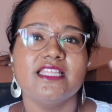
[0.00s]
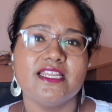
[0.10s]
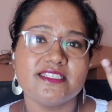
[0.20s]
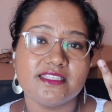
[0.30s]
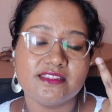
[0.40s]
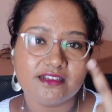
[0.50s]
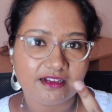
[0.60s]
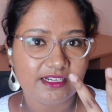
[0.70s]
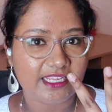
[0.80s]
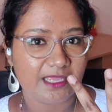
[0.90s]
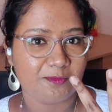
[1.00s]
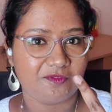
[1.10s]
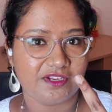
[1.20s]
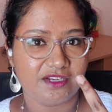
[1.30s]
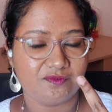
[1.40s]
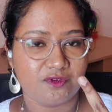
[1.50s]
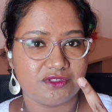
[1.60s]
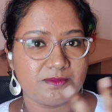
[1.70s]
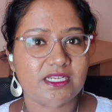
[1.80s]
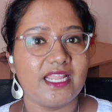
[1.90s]
There is a third type of
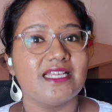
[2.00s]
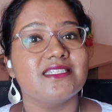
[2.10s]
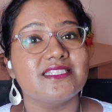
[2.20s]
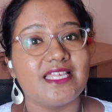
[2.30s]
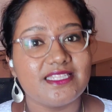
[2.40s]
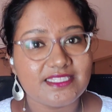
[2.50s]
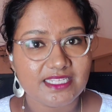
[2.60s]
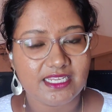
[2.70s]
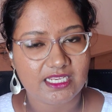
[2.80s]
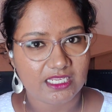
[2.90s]
reinforcement like a sensory